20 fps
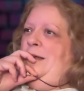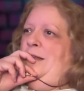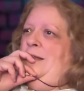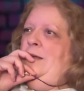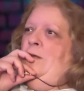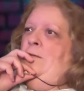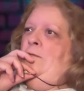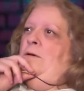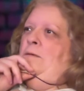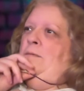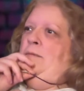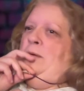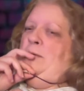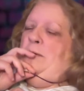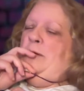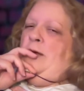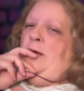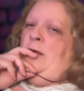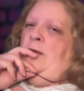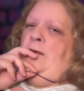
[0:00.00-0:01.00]
They don't want people
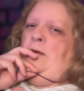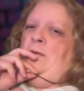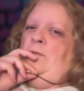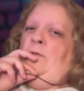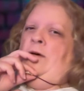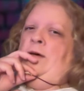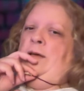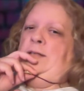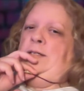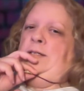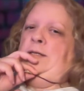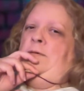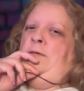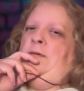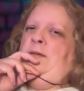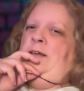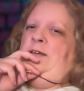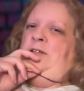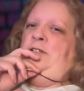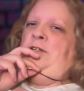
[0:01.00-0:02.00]
to call in once or
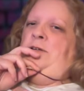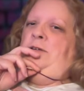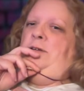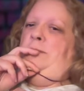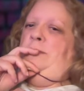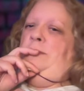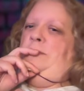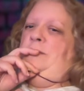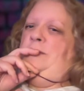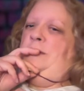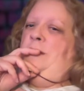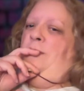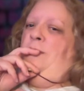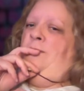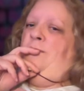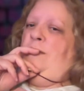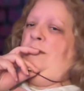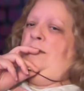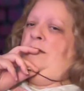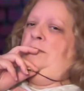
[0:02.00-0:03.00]
the issue to be
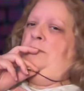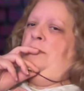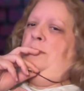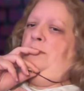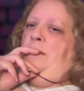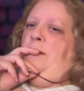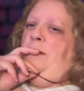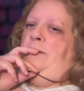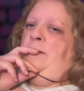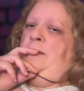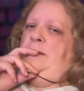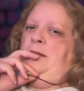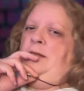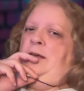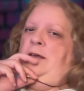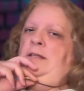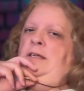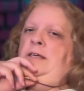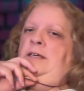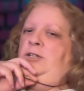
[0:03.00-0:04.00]
resolved once. But the problem is a
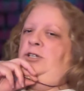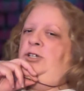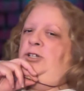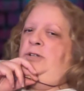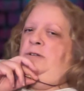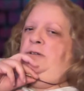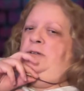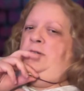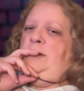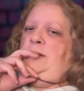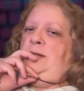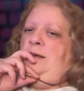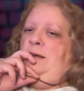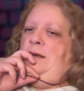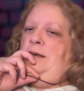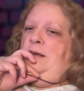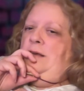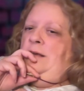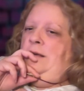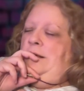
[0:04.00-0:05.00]
lot of the issues
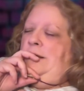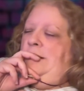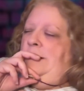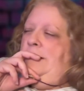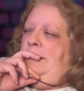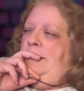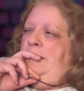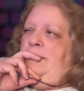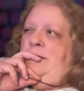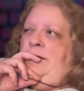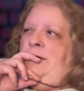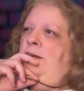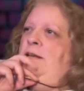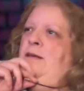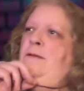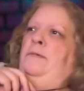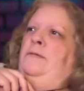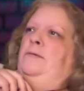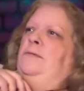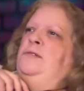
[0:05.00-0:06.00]
are not
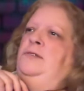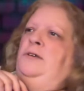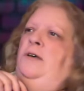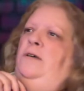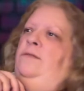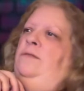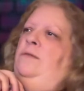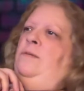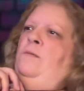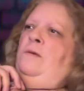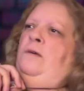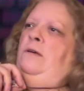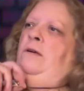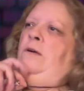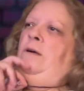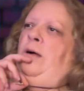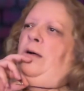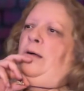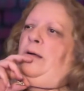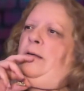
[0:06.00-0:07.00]
going to be resolved in one
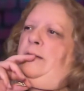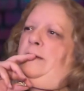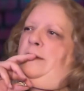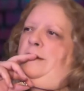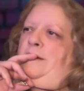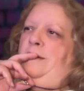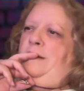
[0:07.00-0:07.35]
call.